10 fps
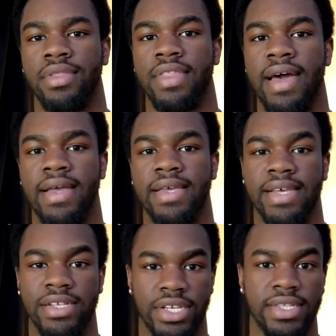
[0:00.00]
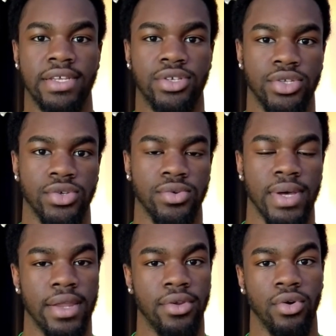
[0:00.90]
that is actually digital
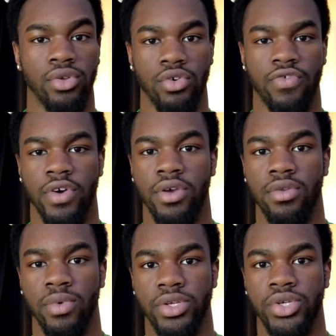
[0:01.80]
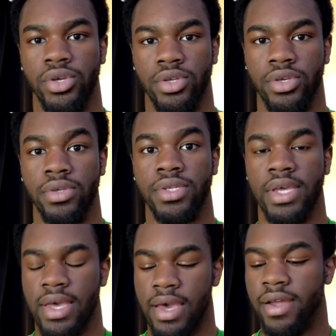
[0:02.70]
and on your phone which you can use
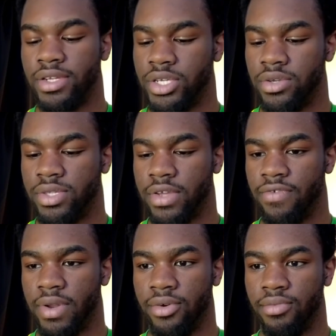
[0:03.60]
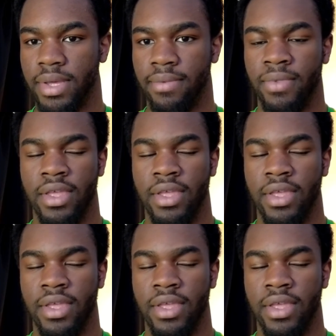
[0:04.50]
and I actually used it for a little bit